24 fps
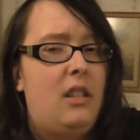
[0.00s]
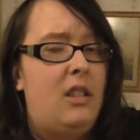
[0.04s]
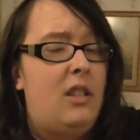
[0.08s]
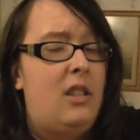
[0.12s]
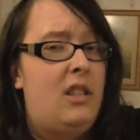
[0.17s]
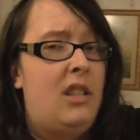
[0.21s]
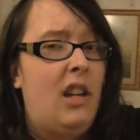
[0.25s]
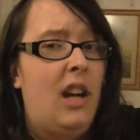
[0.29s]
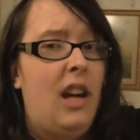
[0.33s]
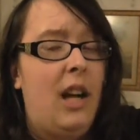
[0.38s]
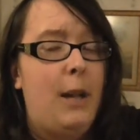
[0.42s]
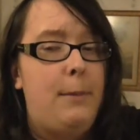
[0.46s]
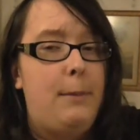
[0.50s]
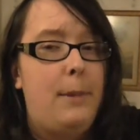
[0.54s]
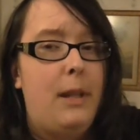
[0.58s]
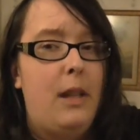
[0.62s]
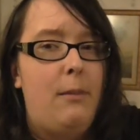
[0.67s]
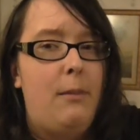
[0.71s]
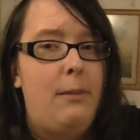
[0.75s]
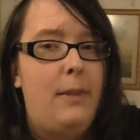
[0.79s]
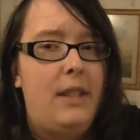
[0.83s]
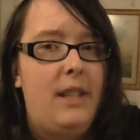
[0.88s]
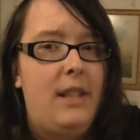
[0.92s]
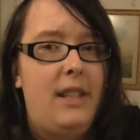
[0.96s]
a time
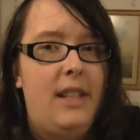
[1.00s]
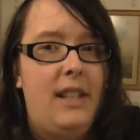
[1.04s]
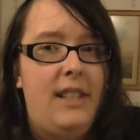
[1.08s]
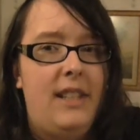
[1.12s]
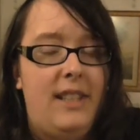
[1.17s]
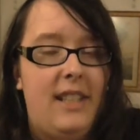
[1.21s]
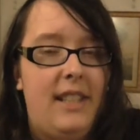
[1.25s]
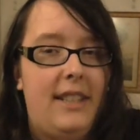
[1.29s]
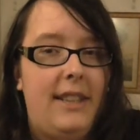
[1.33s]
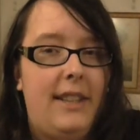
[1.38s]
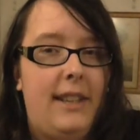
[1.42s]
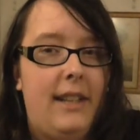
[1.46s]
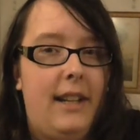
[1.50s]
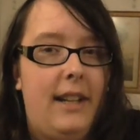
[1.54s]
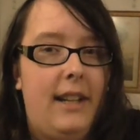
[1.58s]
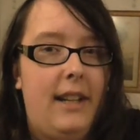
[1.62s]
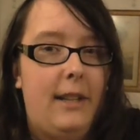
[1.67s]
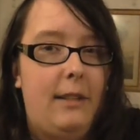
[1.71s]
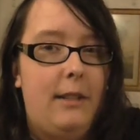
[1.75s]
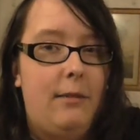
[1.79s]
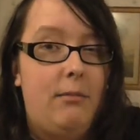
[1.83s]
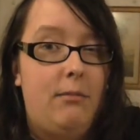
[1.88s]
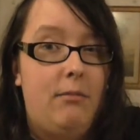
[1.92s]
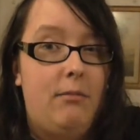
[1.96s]
limit and a
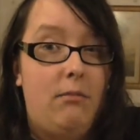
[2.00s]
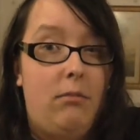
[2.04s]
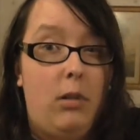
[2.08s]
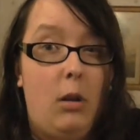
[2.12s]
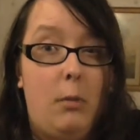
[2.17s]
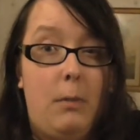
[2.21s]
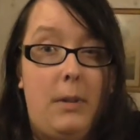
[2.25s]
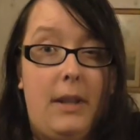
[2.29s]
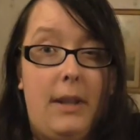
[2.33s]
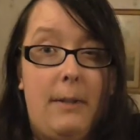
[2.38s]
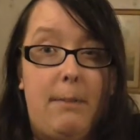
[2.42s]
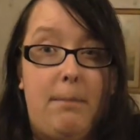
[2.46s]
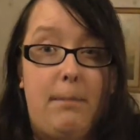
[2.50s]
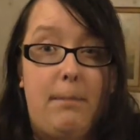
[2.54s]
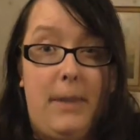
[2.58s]
deadline, probably